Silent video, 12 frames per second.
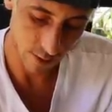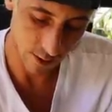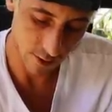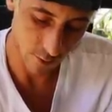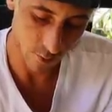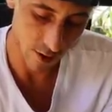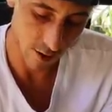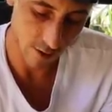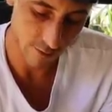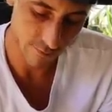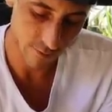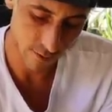That's a one
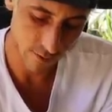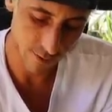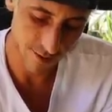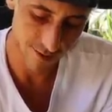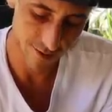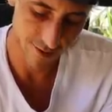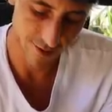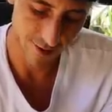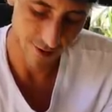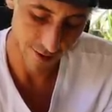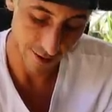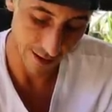off.
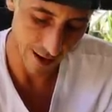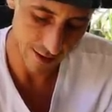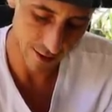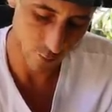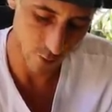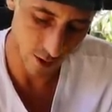Lots of